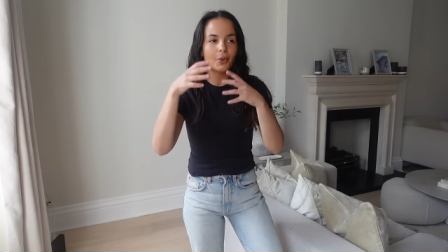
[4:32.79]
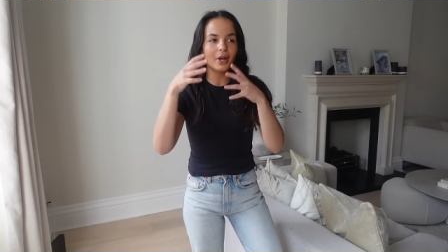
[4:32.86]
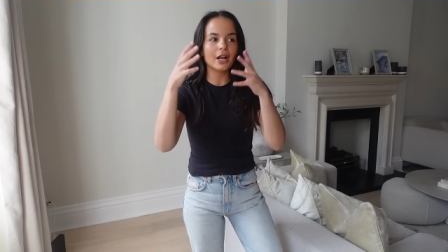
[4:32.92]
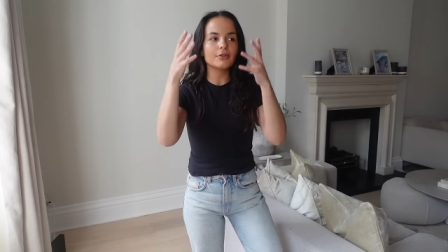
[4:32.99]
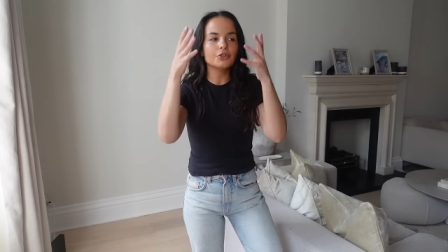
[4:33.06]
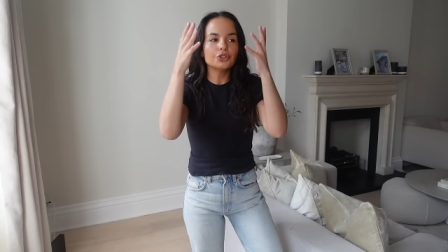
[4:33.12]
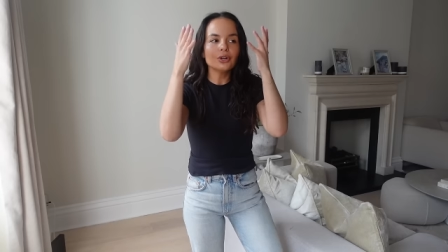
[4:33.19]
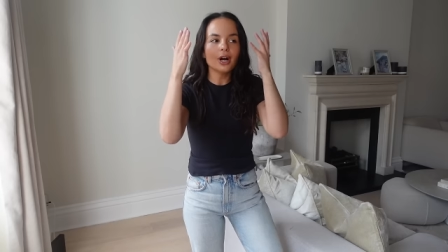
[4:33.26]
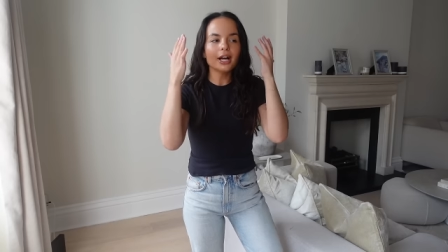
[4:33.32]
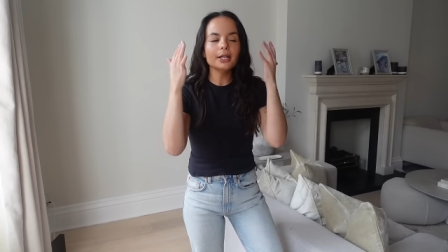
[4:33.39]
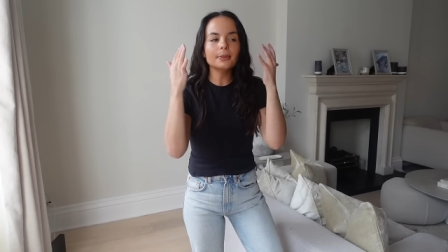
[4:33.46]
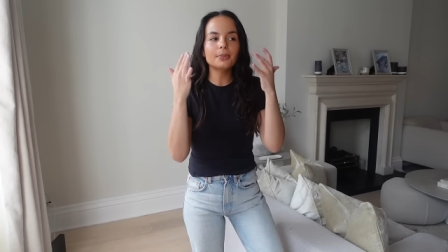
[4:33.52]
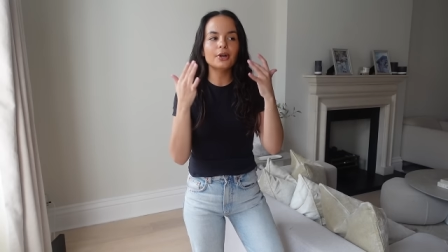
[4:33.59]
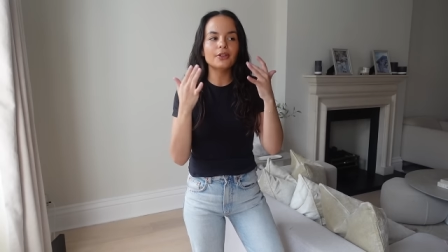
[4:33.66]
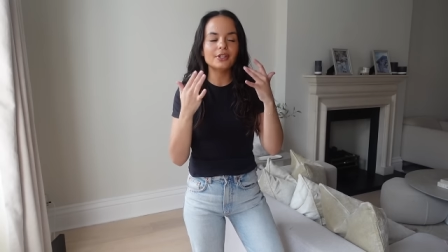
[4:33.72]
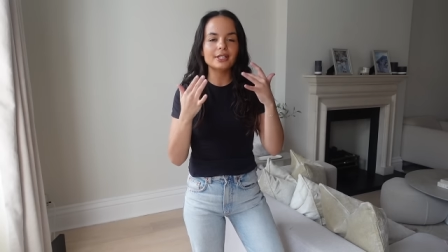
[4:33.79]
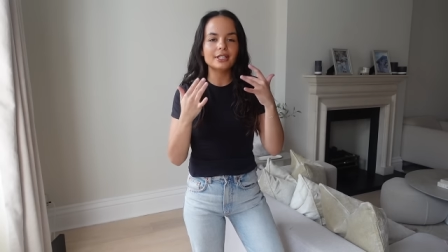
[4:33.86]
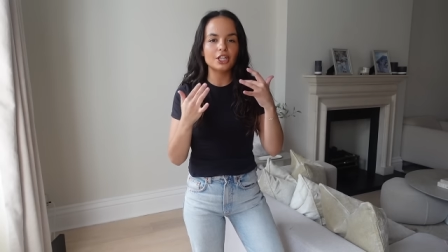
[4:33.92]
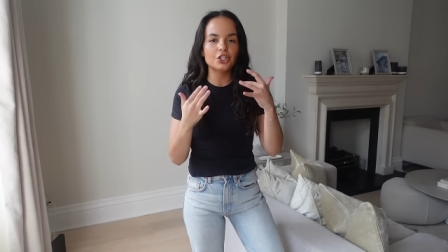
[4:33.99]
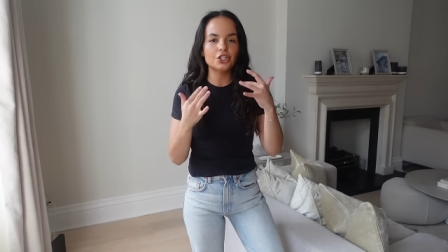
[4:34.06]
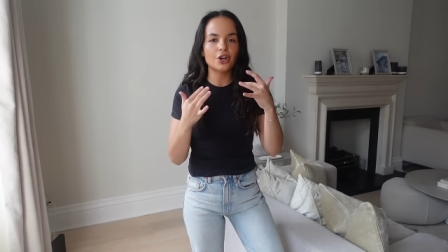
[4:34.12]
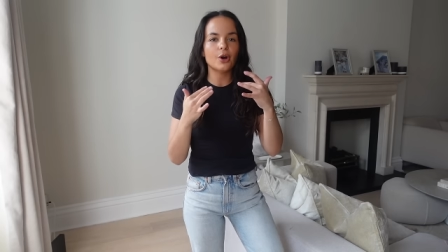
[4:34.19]
When I was trying to put this
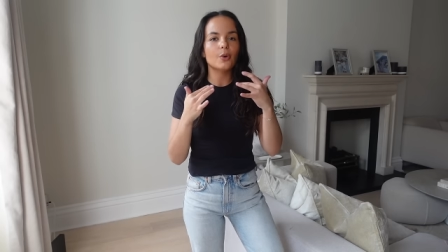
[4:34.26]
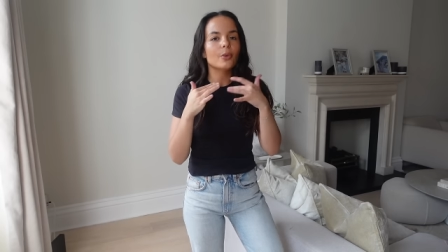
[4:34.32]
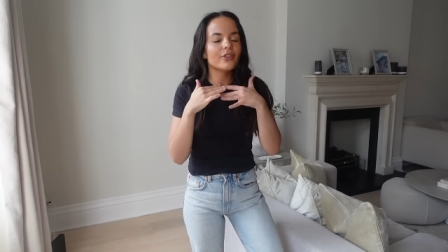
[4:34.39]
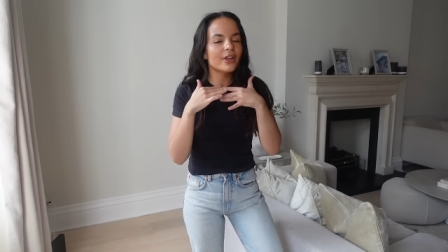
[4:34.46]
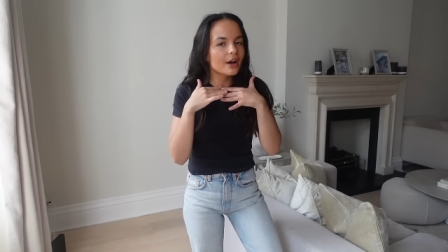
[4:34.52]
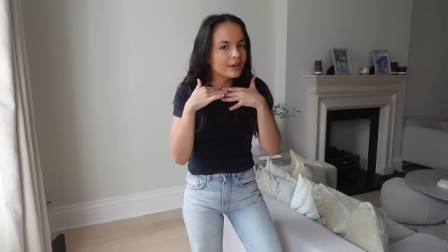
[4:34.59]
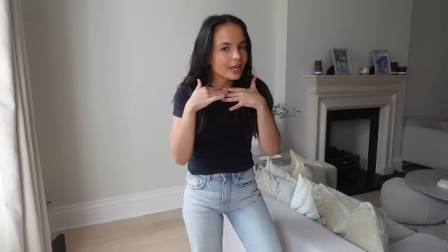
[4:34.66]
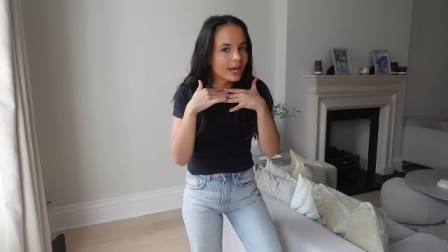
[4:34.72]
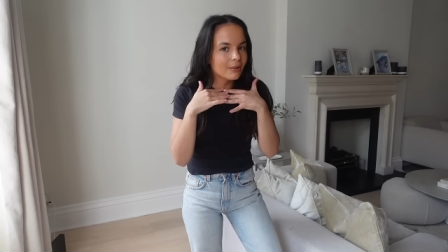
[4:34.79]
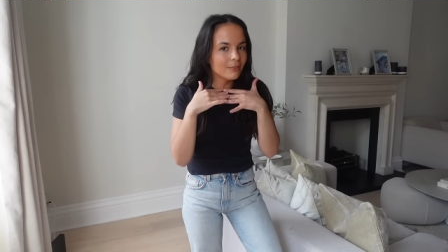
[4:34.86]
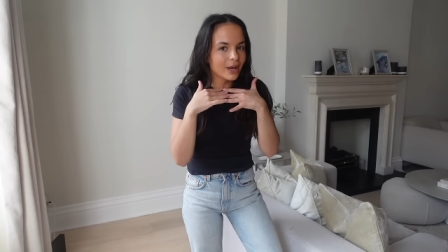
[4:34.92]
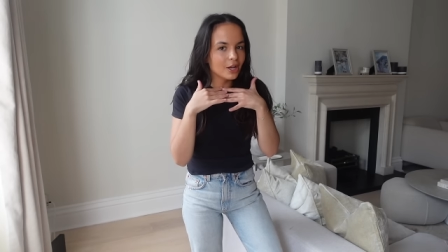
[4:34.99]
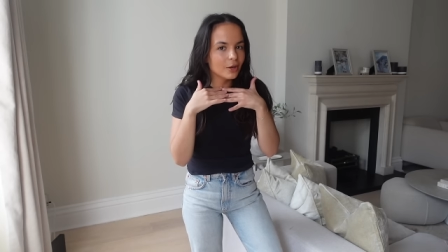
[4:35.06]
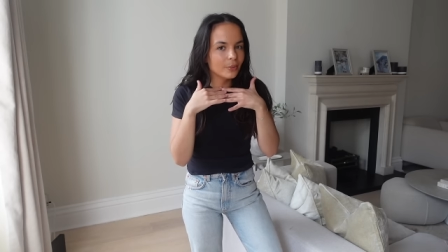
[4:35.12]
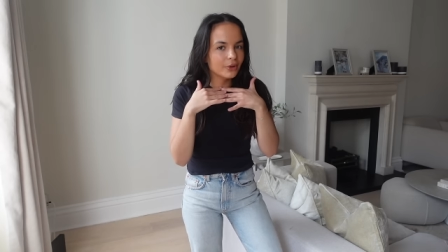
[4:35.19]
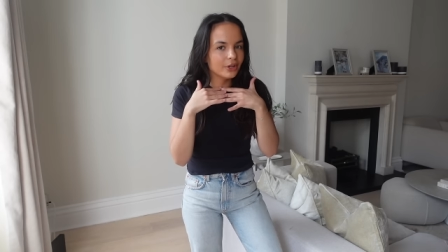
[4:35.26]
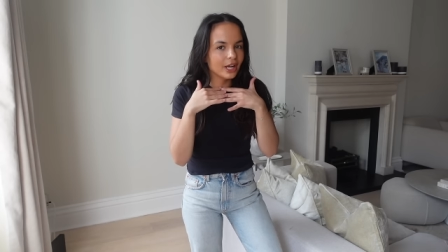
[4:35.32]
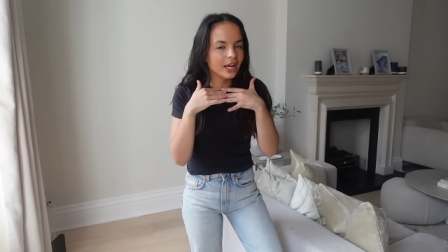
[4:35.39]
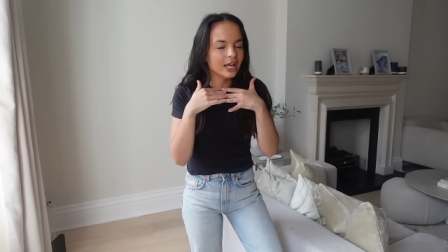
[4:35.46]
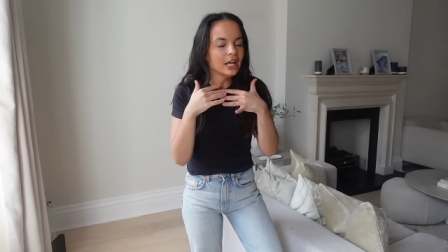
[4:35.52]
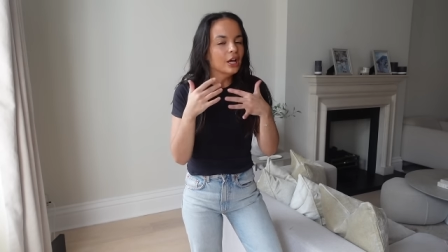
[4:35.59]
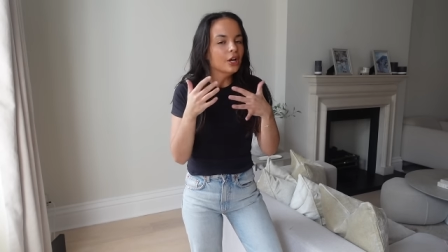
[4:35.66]
t-shirt on without getting makeup on
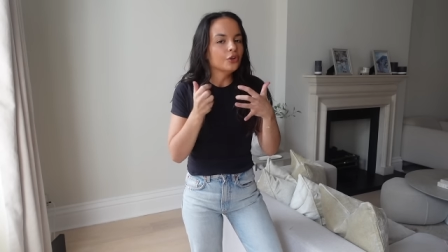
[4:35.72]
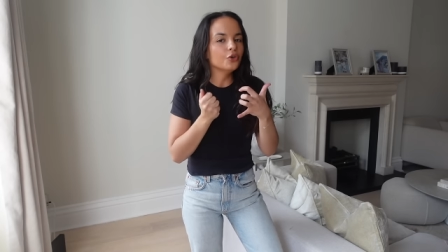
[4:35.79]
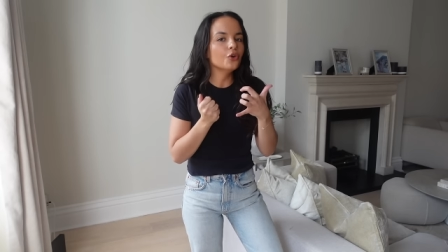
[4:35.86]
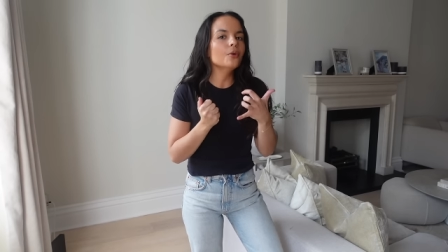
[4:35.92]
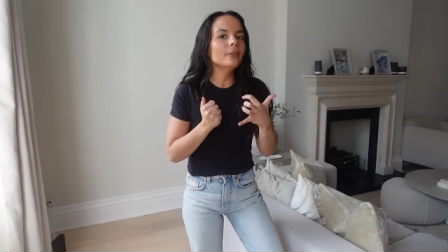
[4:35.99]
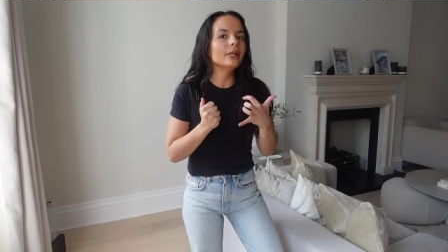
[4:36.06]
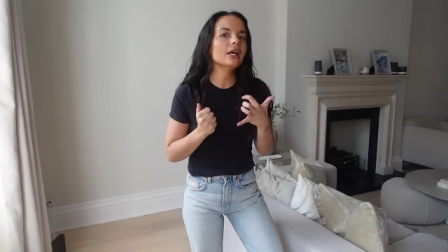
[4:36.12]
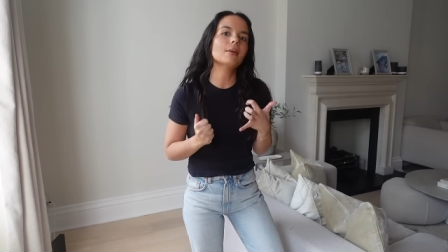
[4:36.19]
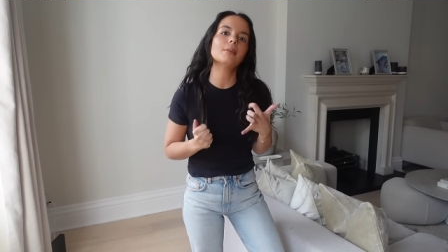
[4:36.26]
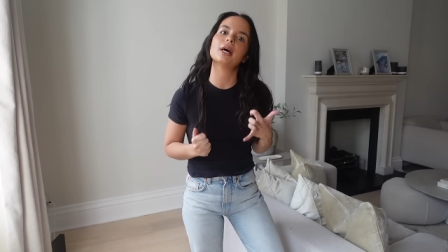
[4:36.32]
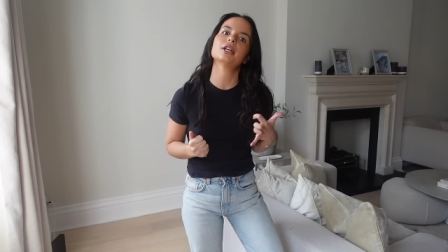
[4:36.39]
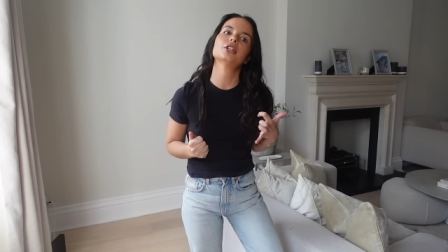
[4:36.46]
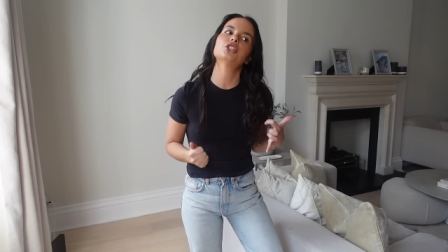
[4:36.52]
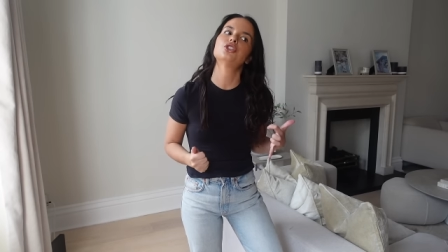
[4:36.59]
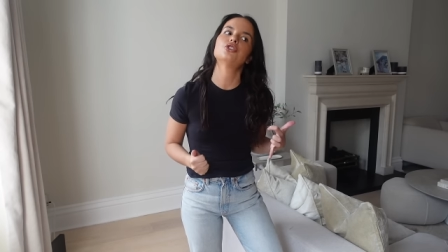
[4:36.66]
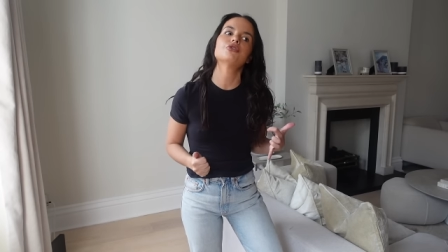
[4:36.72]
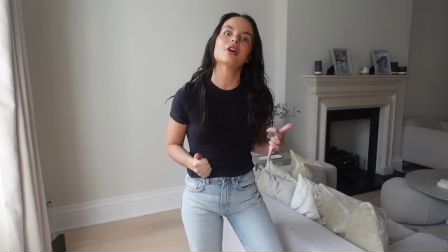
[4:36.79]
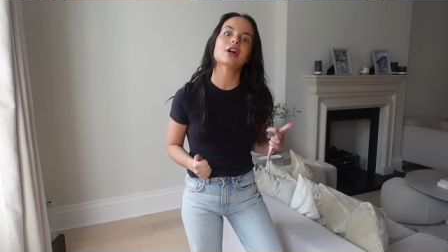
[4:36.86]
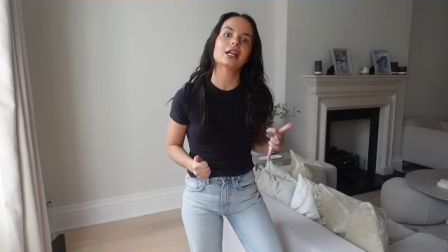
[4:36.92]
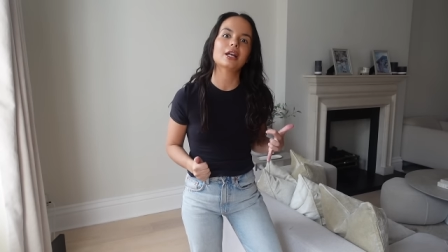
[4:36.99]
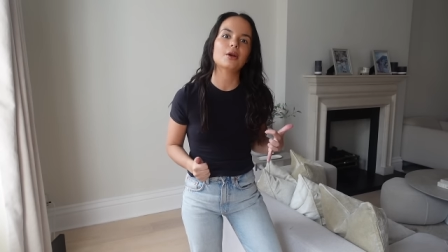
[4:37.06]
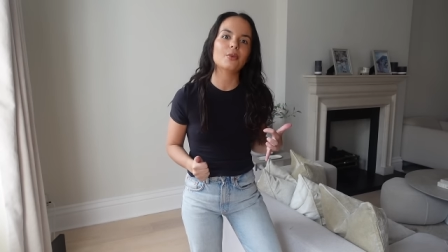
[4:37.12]
it, normally I'm like
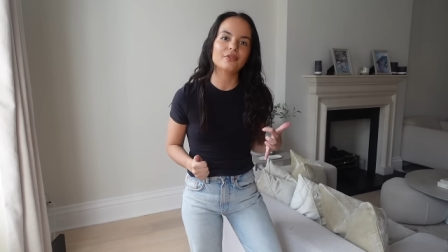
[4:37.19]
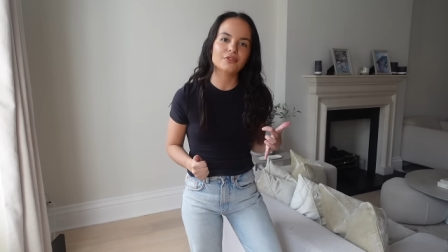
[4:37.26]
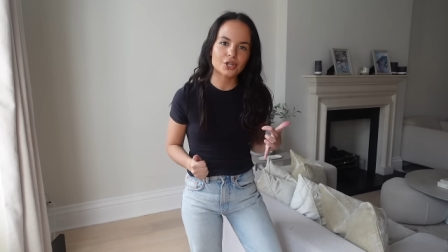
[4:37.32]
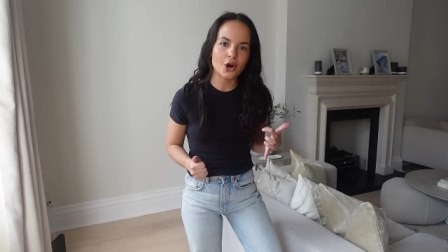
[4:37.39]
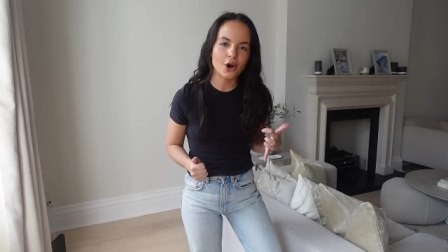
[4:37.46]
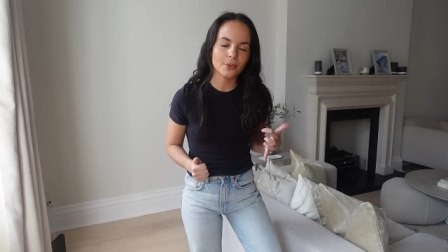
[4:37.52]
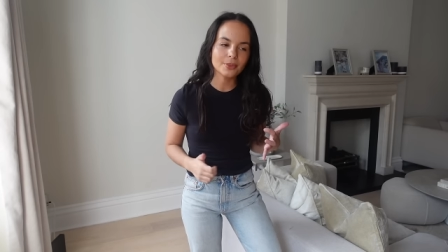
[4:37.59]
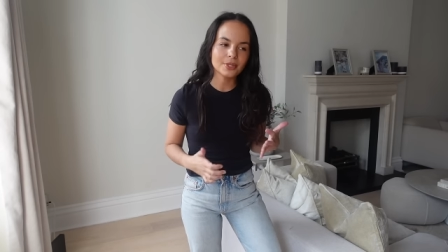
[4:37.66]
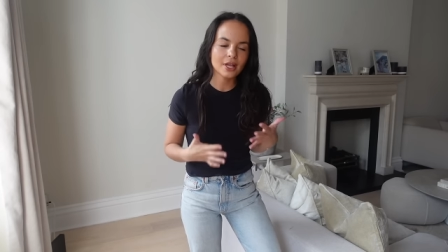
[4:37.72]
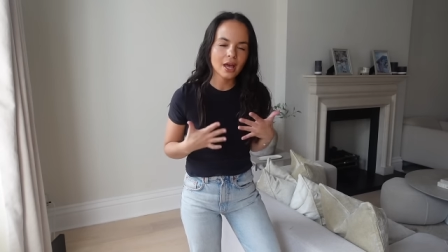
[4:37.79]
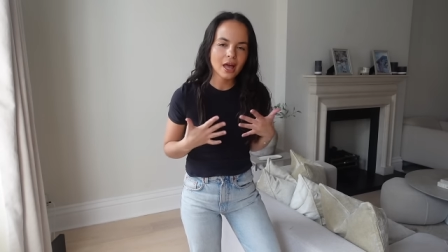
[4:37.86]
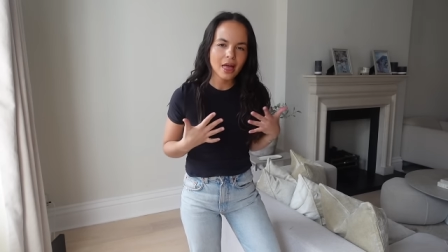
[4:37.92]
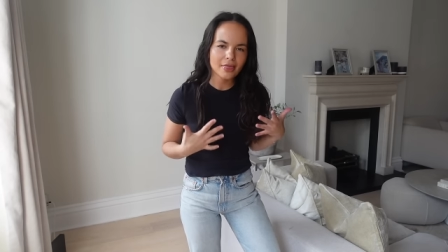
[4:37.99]
struggling with tops.